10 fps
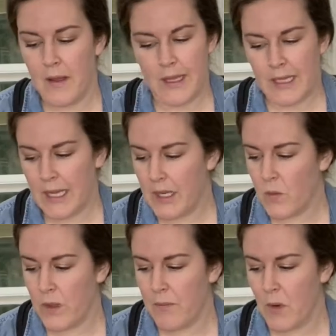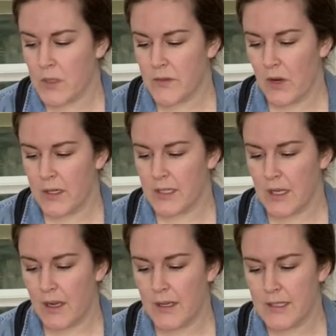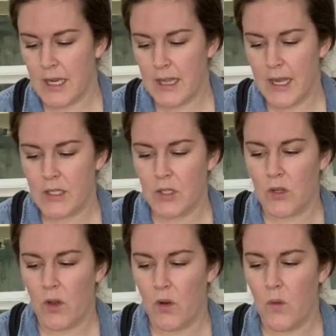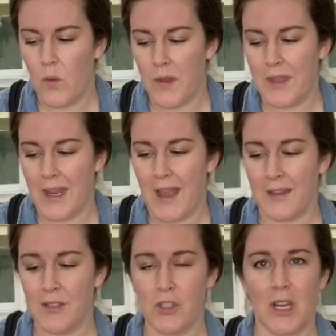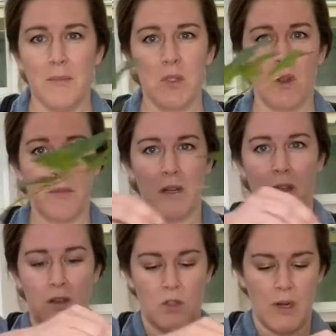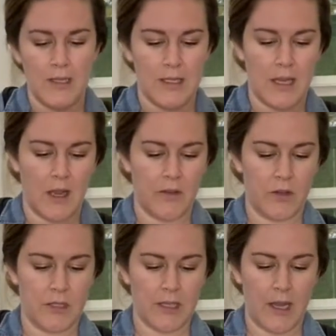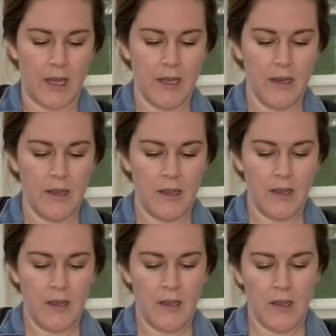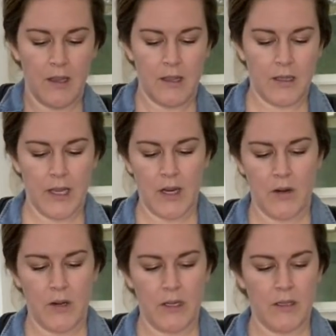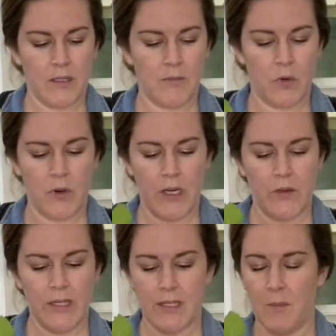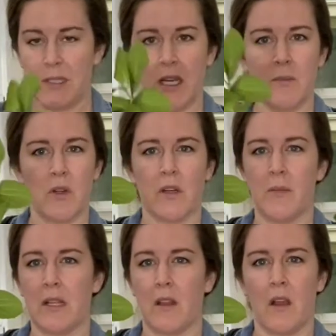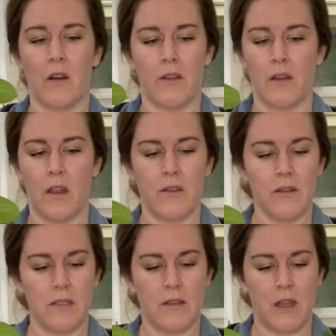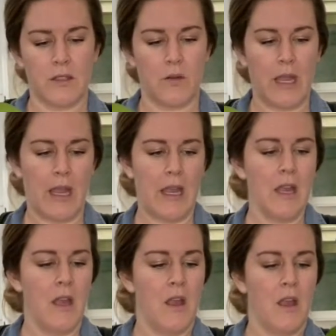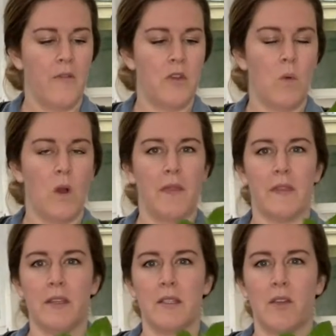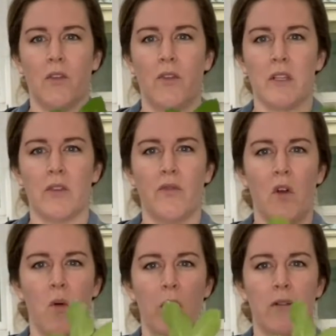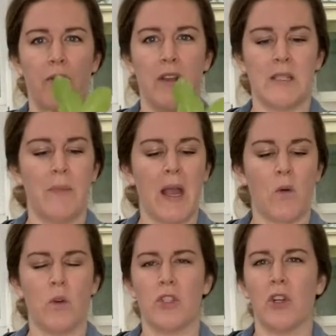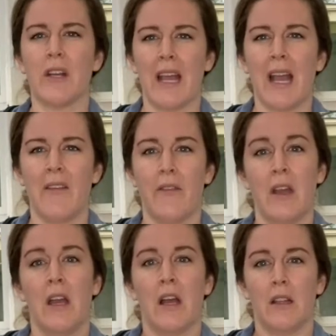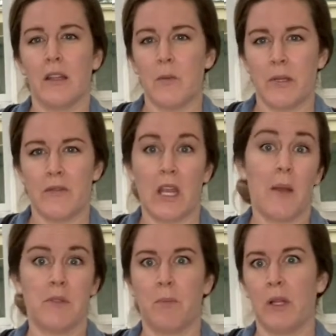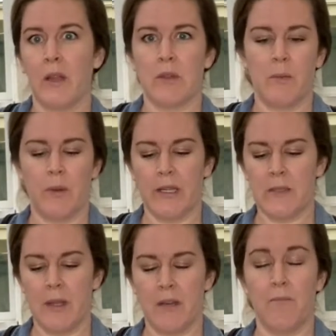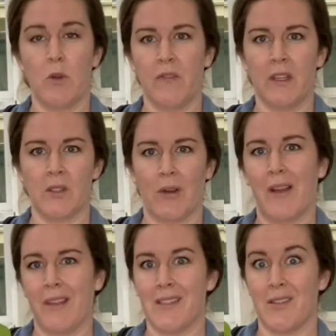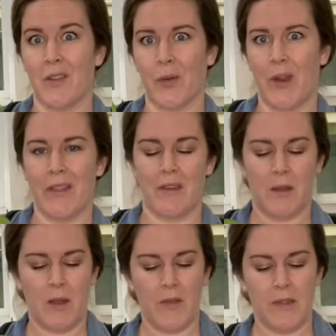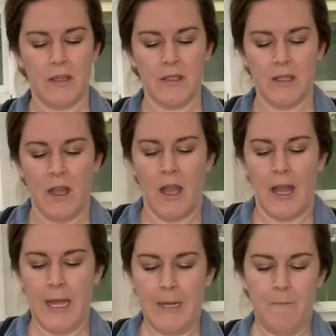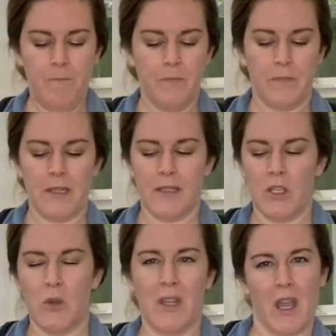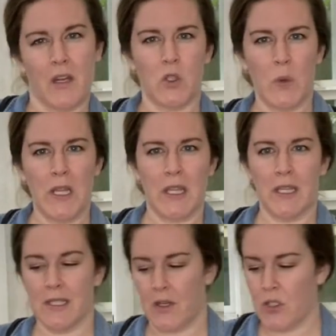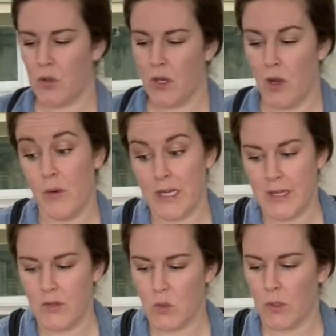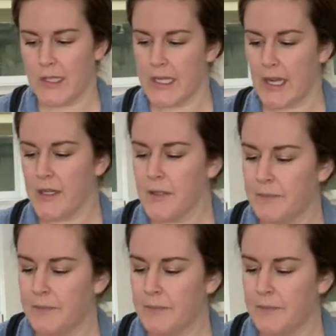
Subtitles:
Again, with most of our designs, I like to go with an X shape. So I'm going to address the other side and layer in some greenery. Some stems are going to be longer than others, and that's okay. If you want this to face forward, face backwards, you're going to have a little bit of time to play with the placement and move things around. That's another great thing about this, is that you can kind of tweak things as you go and even towards the end.